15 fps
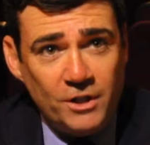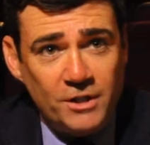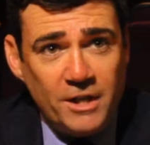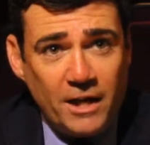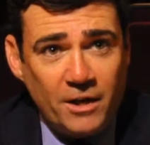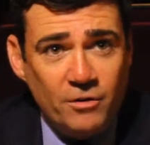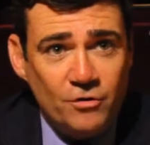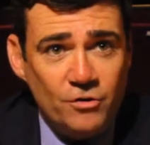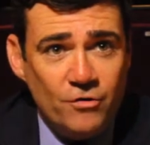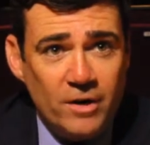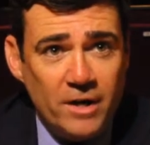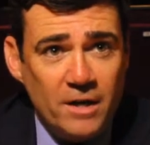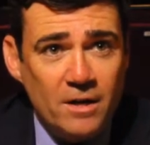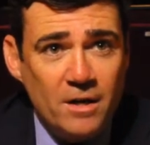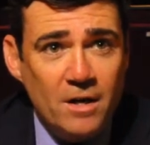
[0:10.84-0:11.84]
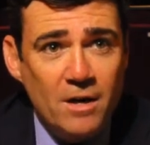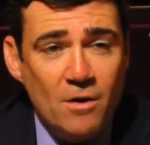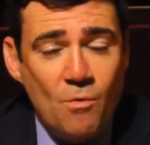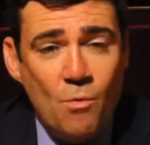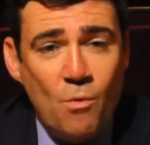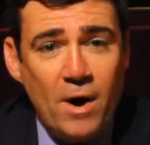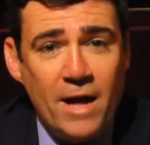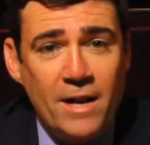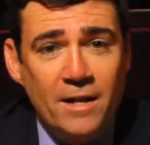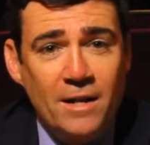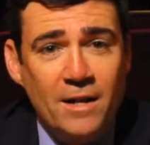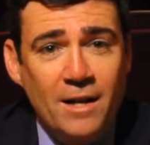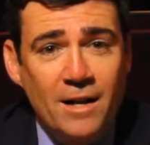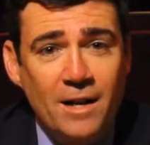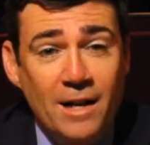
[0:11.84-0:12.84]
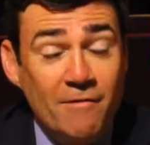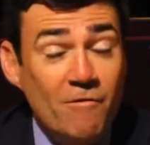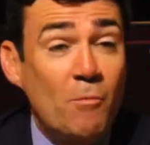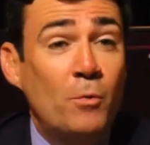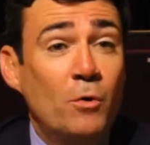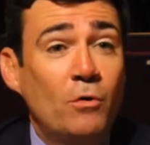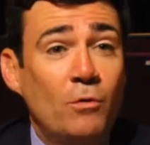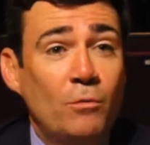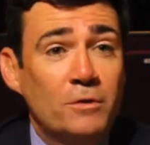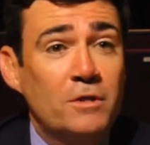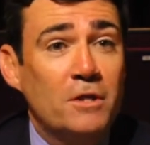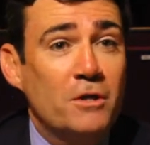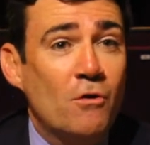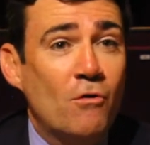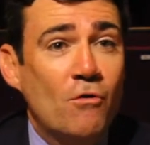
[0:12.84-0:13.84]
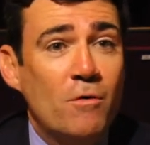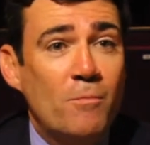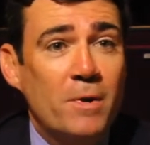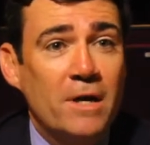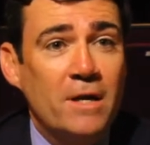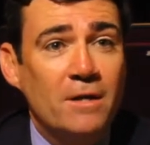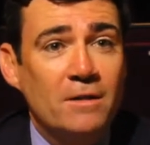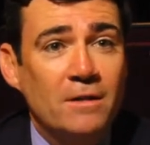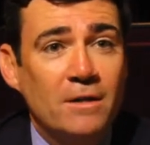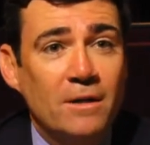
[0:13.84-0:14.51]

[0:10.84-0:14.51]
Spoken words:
Secretary when Liverpool was the European